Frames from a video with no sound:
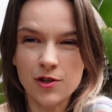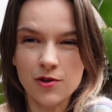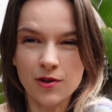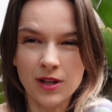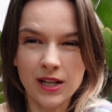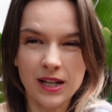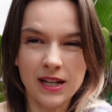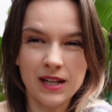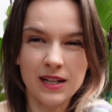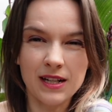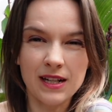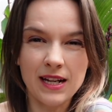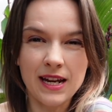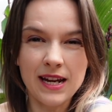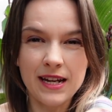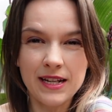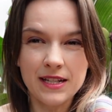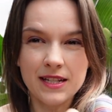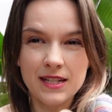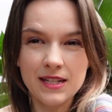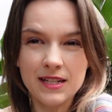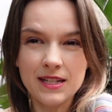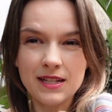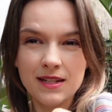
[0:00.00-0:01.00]
so like
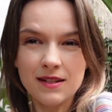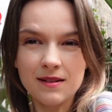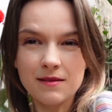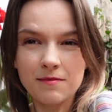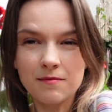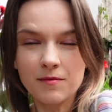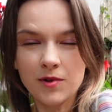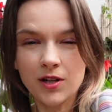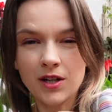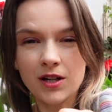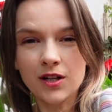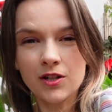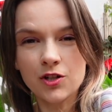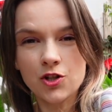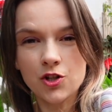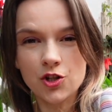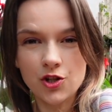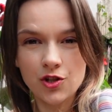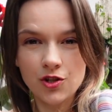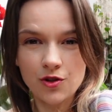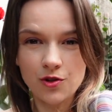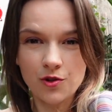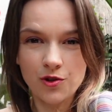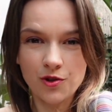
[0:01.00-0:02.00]
late
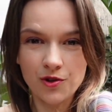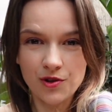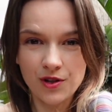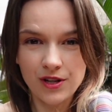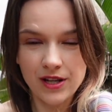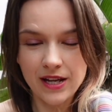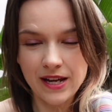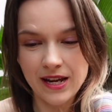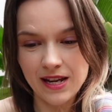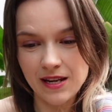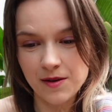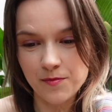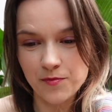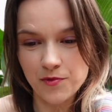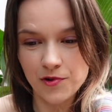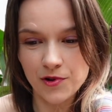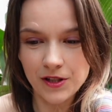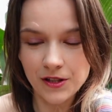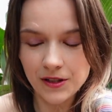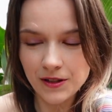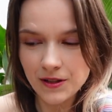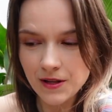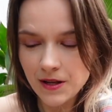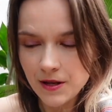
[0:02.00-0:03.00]
March, early
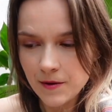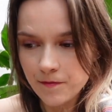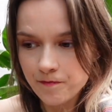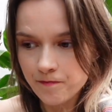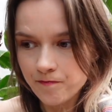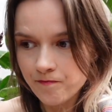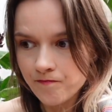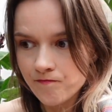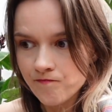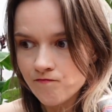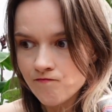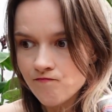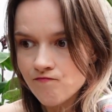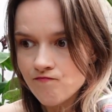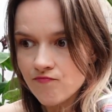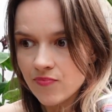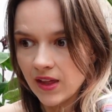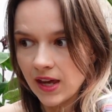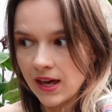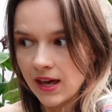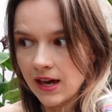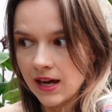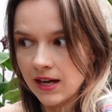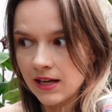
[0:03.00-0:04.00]
April.
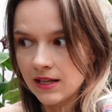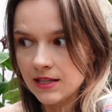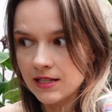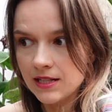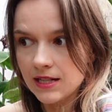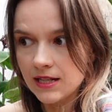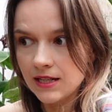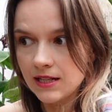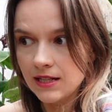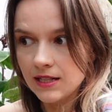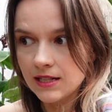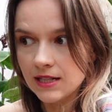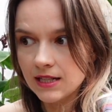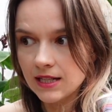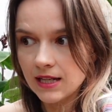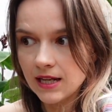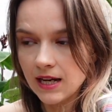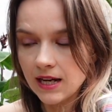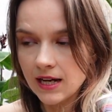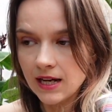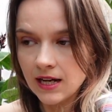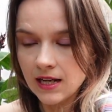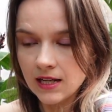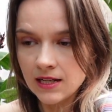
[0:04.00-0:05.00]
And it
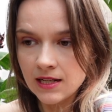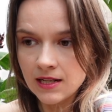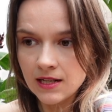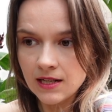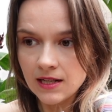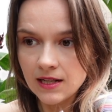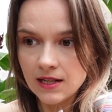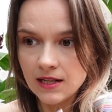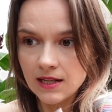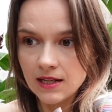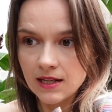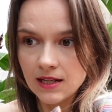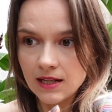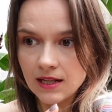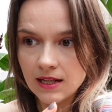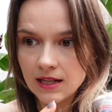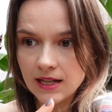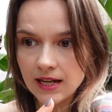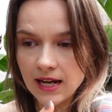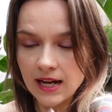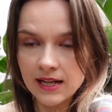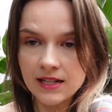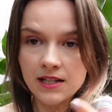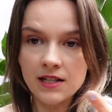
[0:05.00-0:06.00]
can
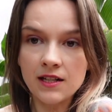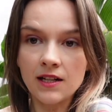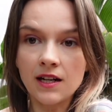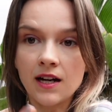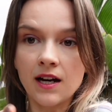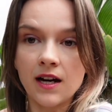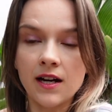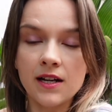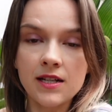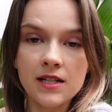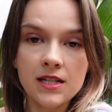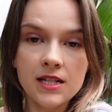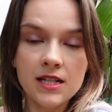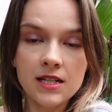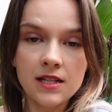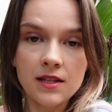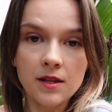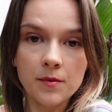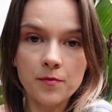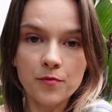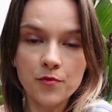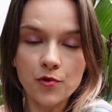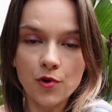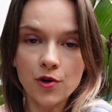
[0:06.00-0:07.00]
catalyze
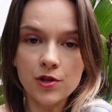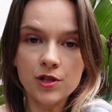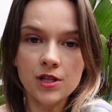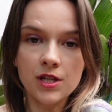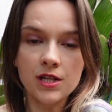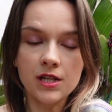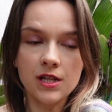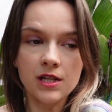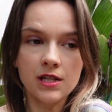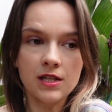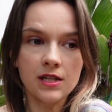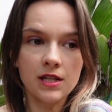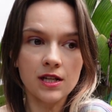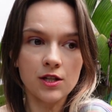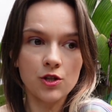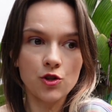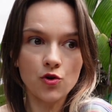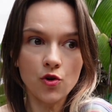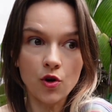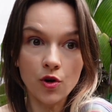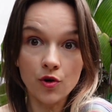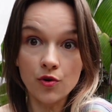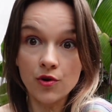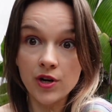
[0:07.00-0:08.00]
the processes that
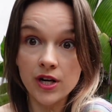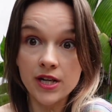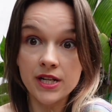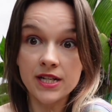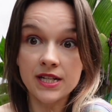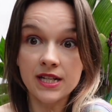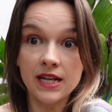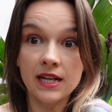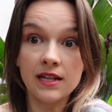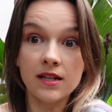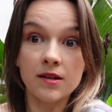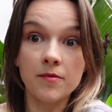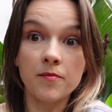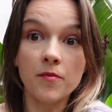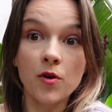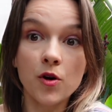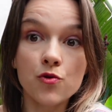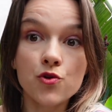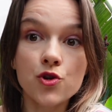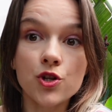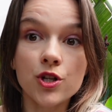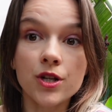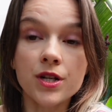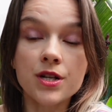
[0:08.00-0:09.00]
you already set in
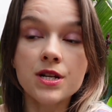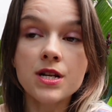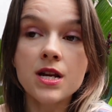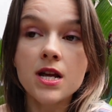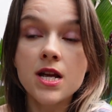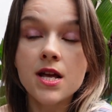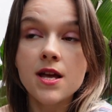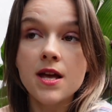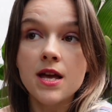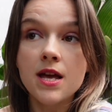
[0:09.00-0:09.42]
motion